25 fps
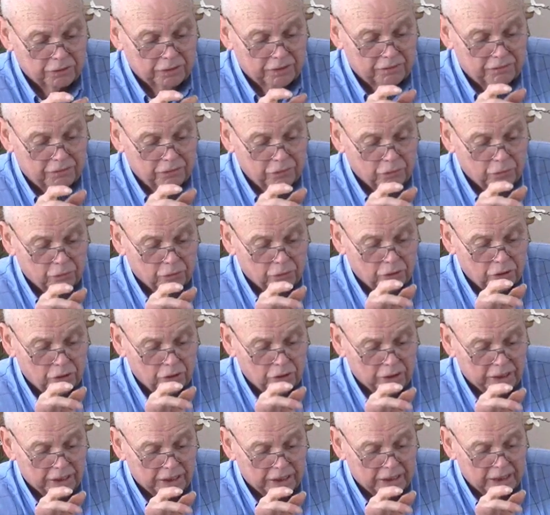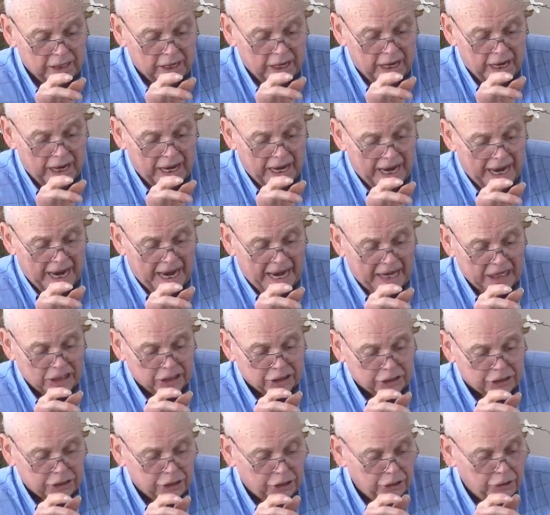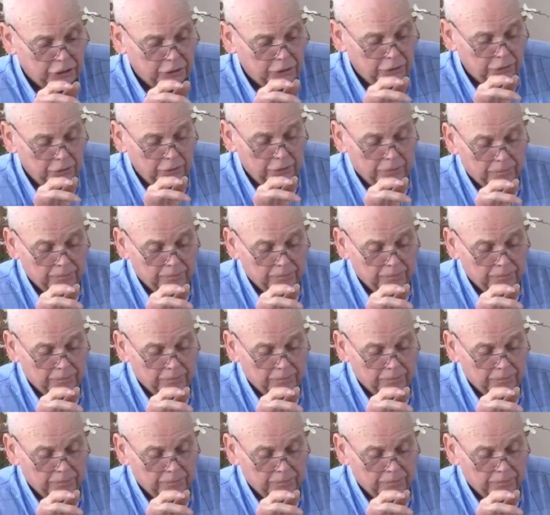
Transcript: And if you want to look at Acts 2